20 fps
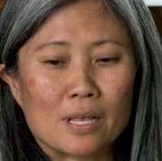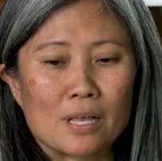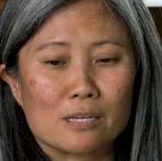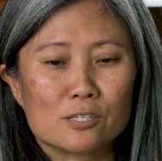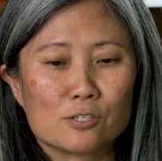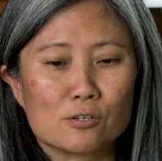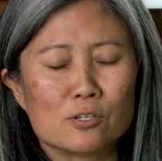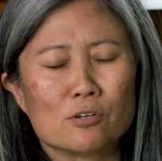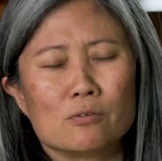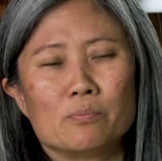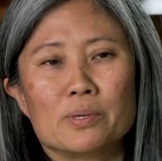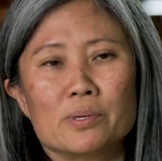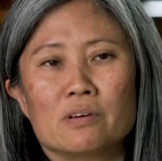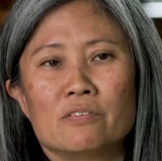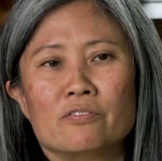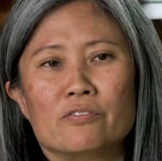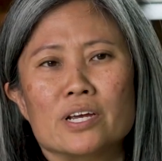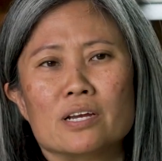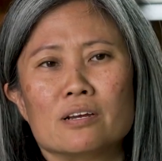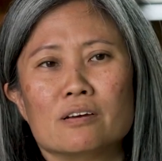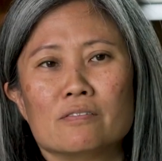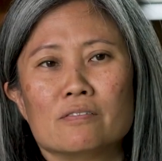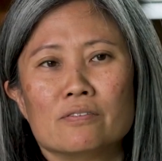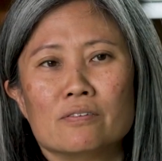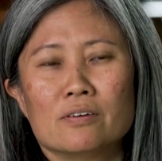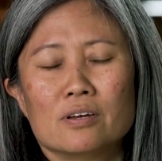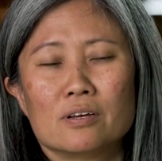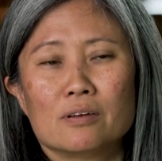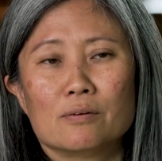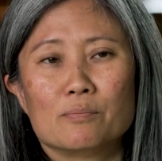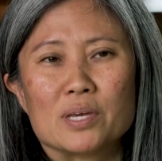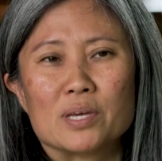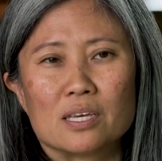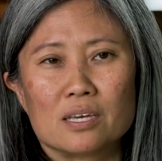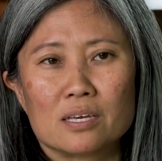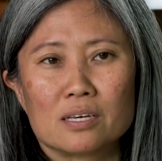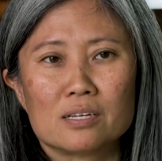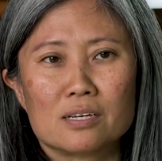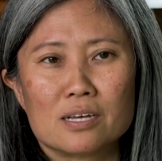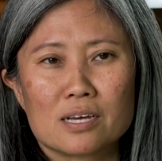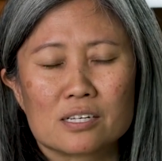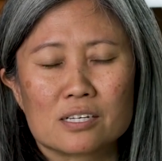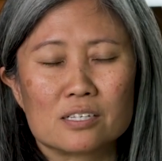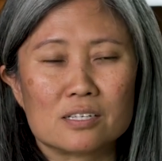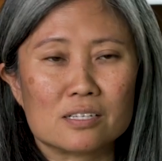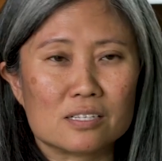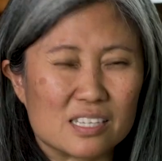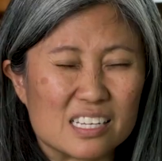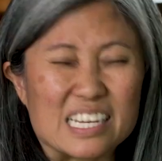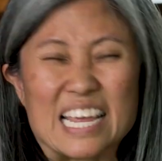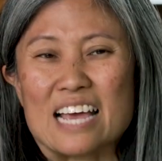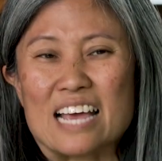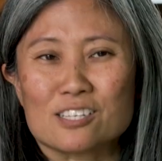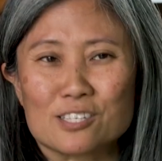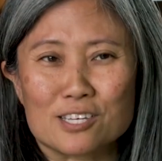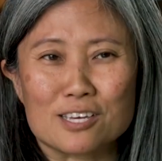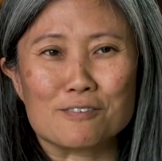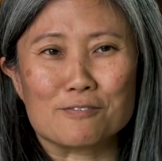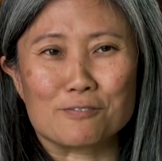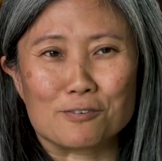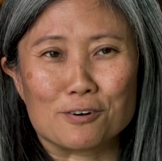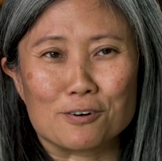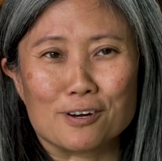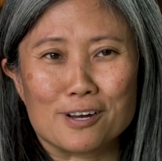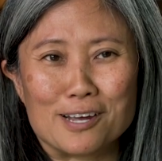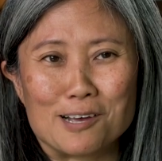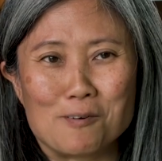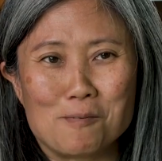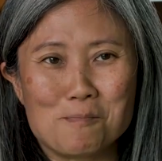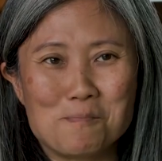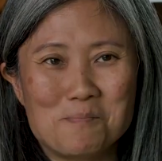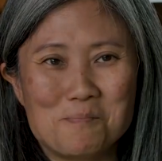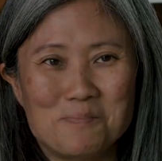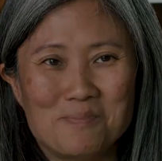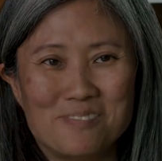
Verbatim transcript: So don't be afraid of making connections and asking for help.